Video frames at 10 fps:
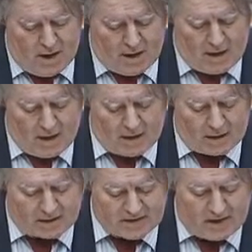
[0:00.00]

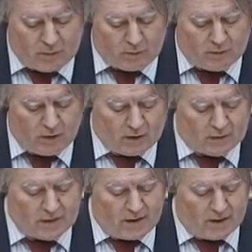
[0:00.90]
and 10 were
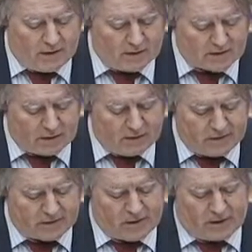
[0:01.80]
involved in
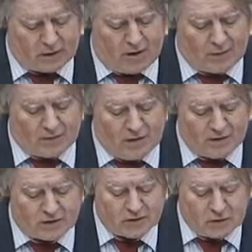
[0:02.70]
serious traffic collisions.